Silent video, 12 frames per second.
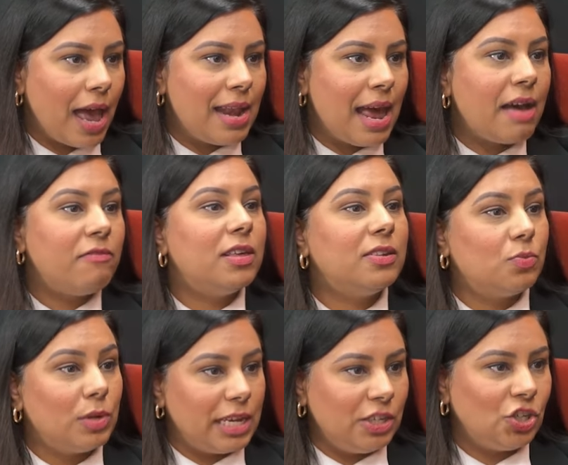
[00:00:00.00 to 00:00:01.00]
and have this
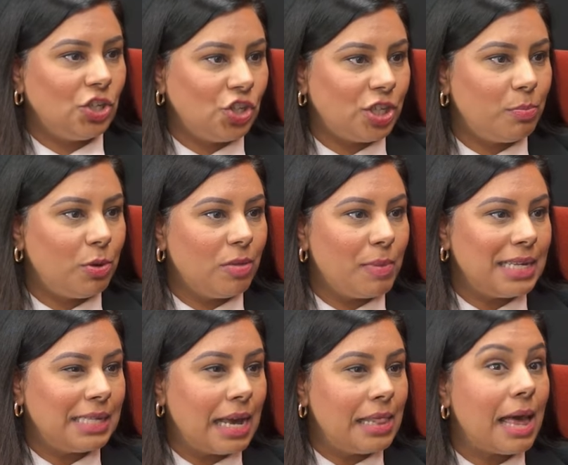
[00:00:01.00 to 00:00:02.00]
relationship with my
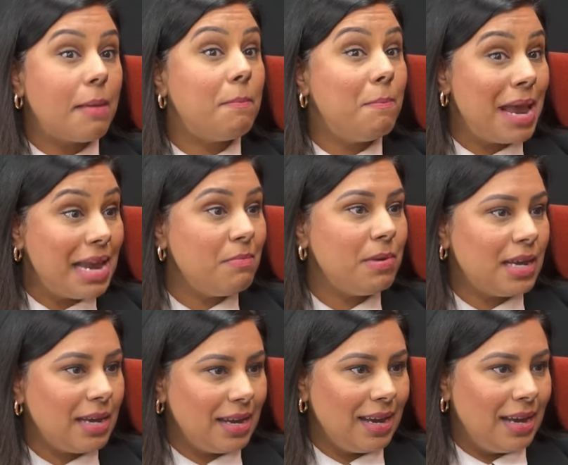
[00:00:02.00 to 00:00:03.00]
son that
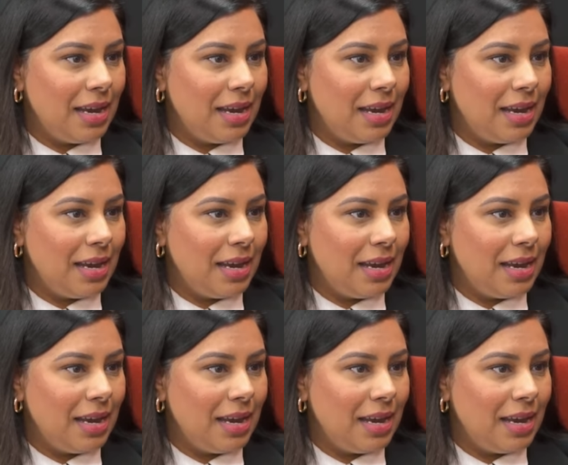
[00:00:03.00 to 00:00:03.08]
maybe